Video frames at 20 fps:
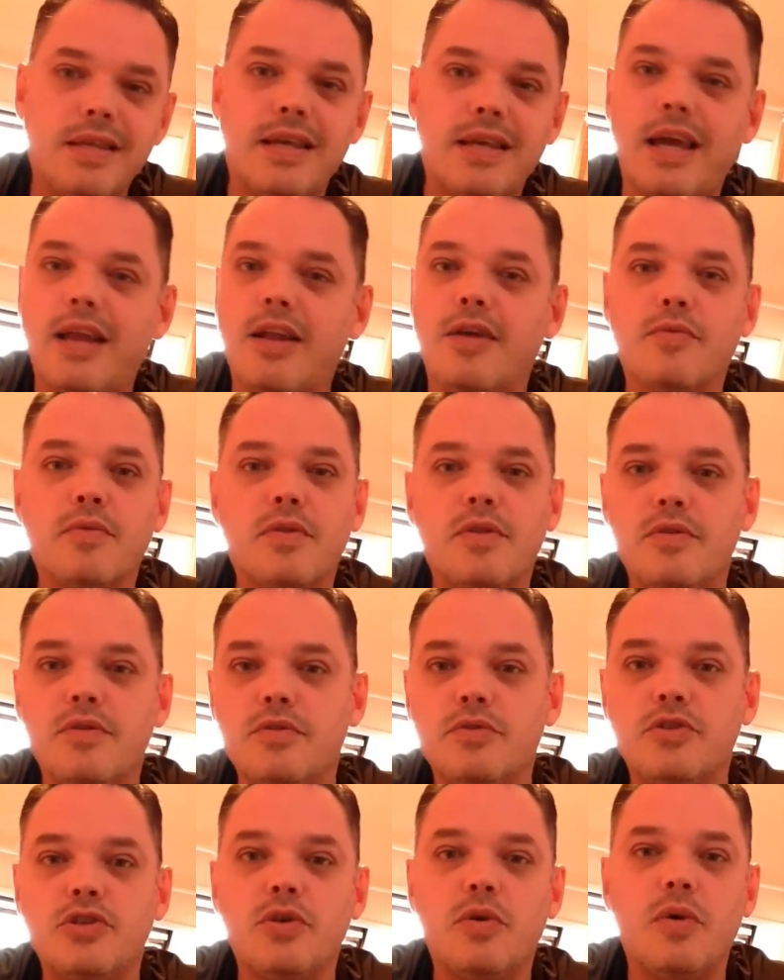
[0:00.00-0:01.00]
get on with
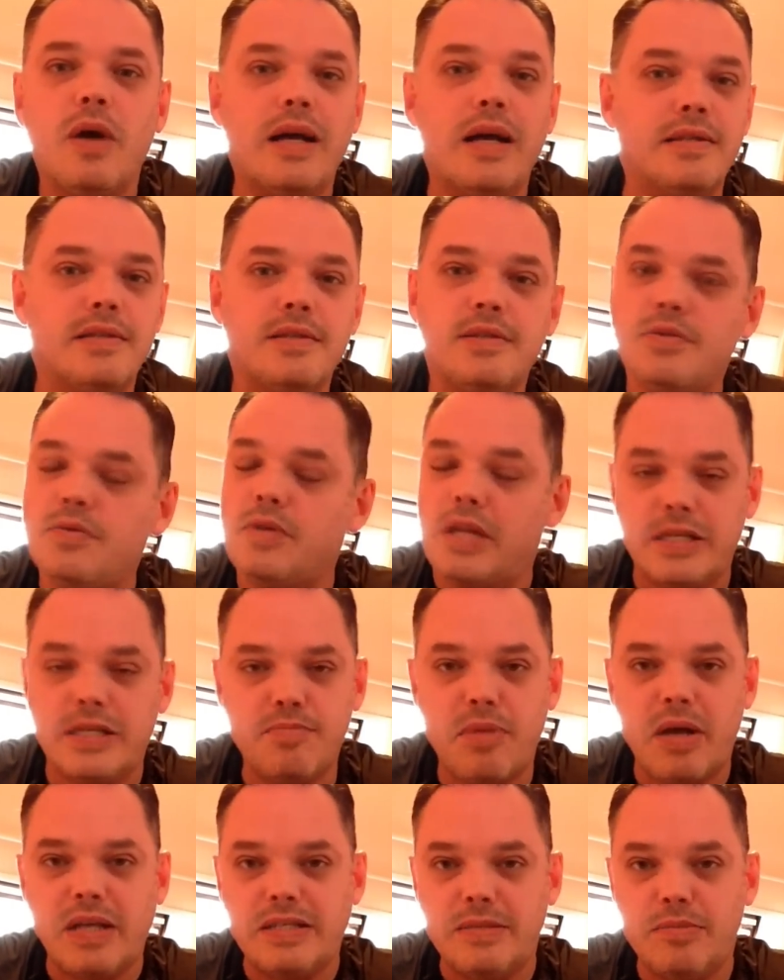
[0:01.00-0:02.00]
the show as soon as
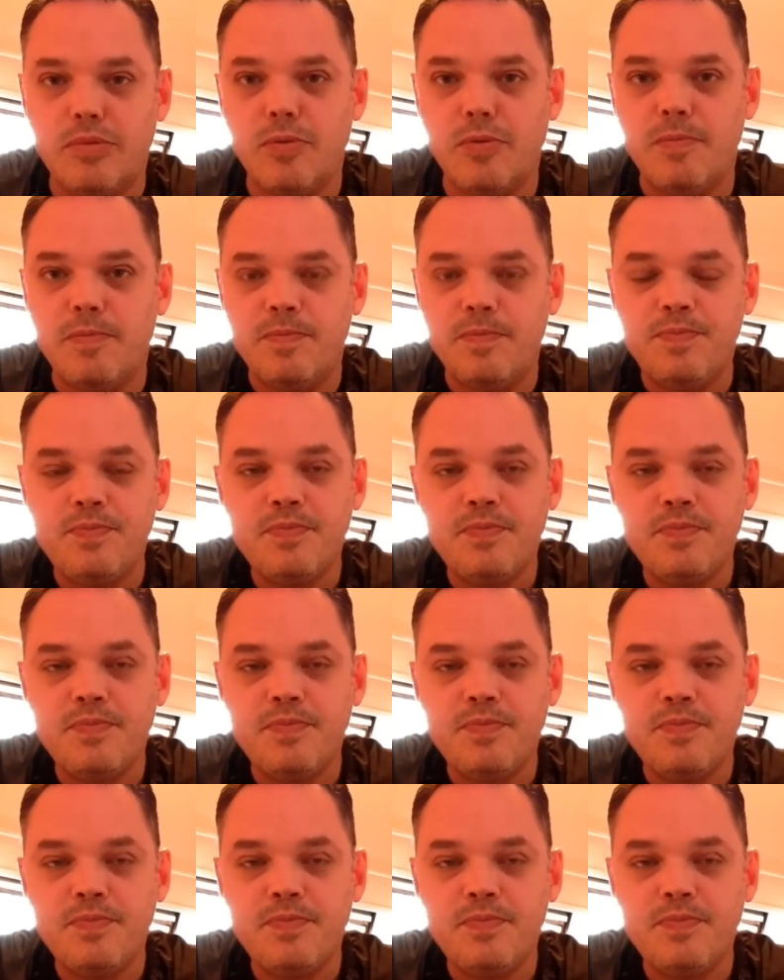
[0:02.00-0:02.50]
possible.